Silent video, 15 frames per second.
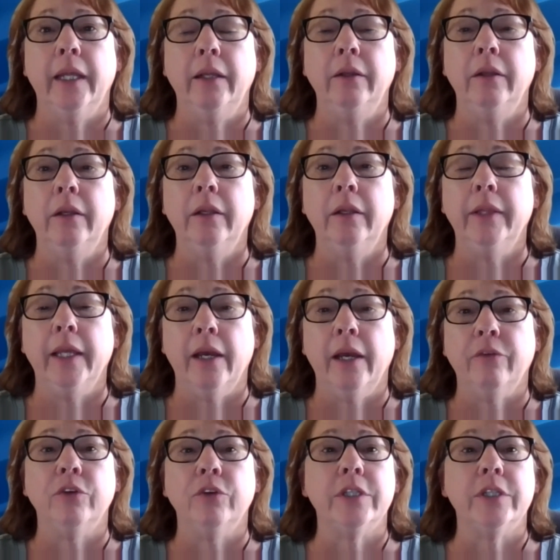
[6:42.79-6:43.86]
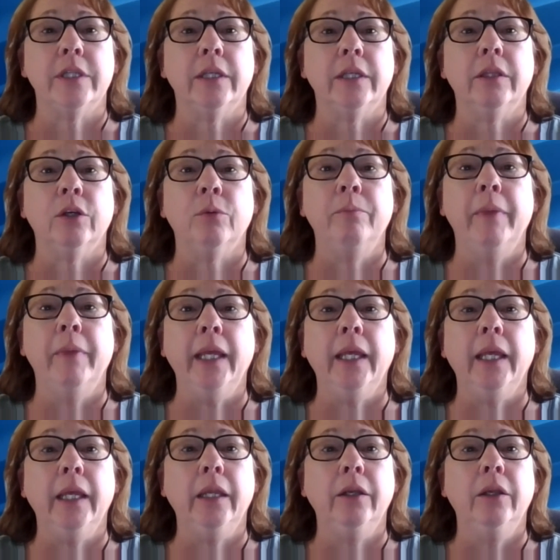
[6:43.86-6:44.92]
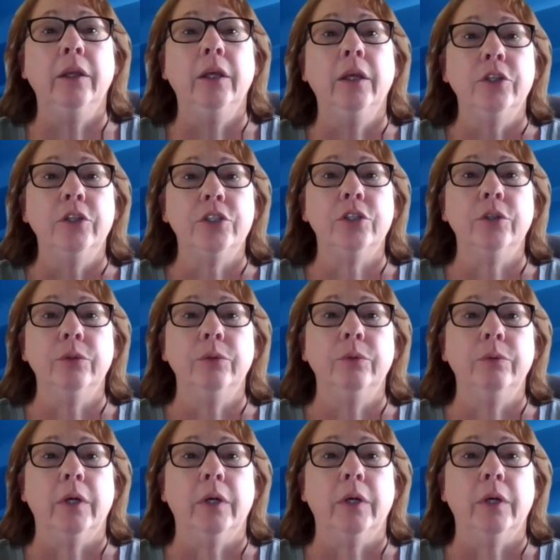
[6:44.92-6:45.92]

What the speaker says: and the efforts that they're making to